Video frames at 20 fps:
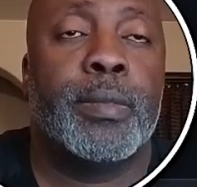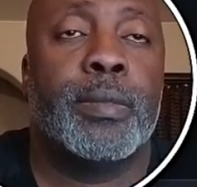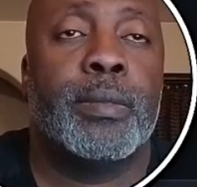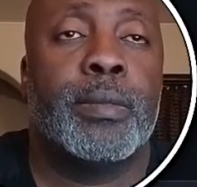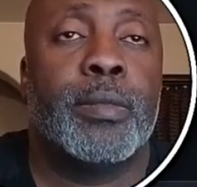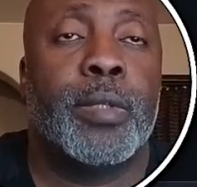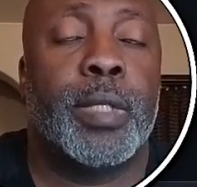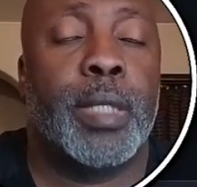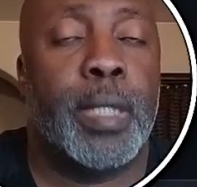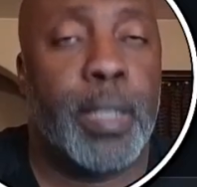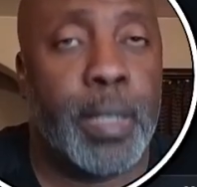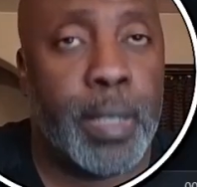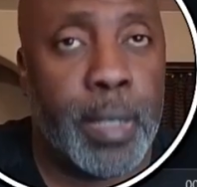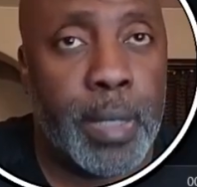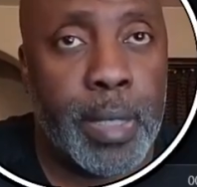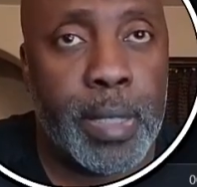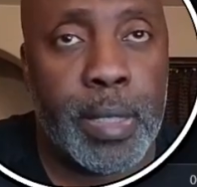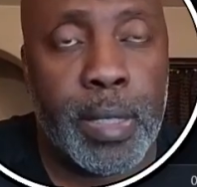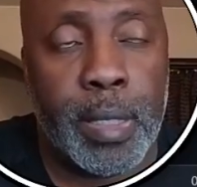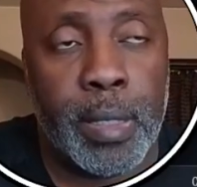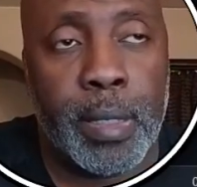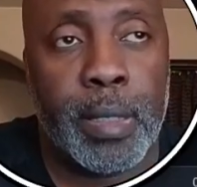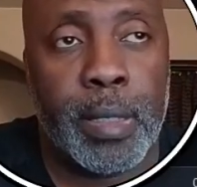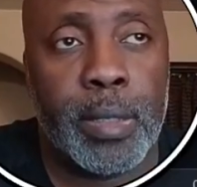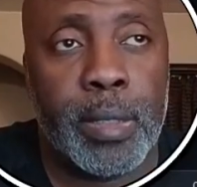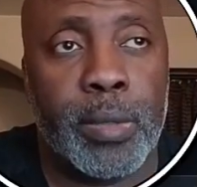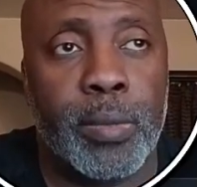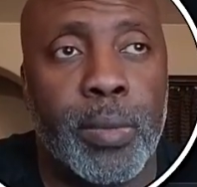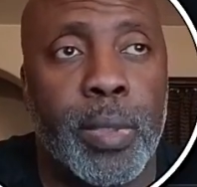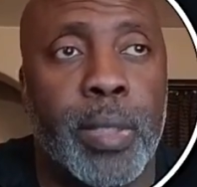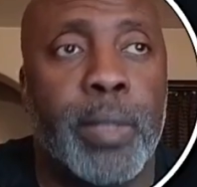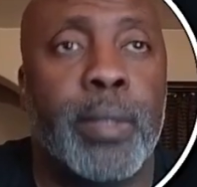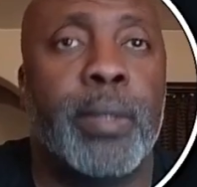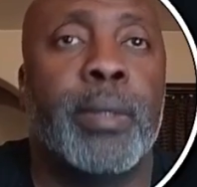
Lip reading: when I release the next one,